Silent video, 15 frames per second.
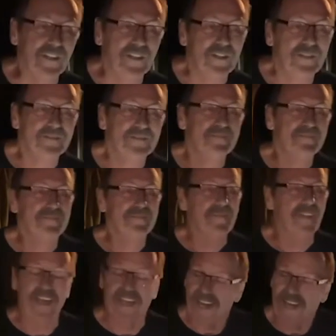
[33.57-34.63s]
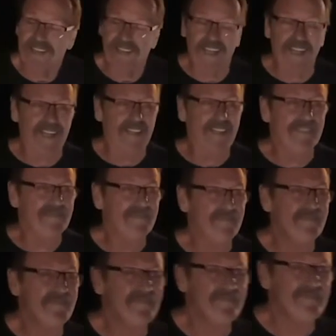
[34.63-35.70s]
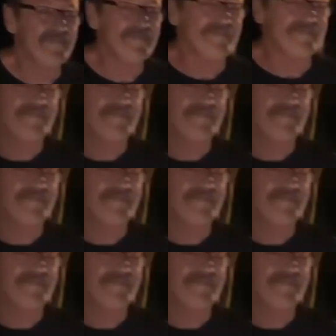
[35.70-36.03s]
to the fact that he remains an innovator to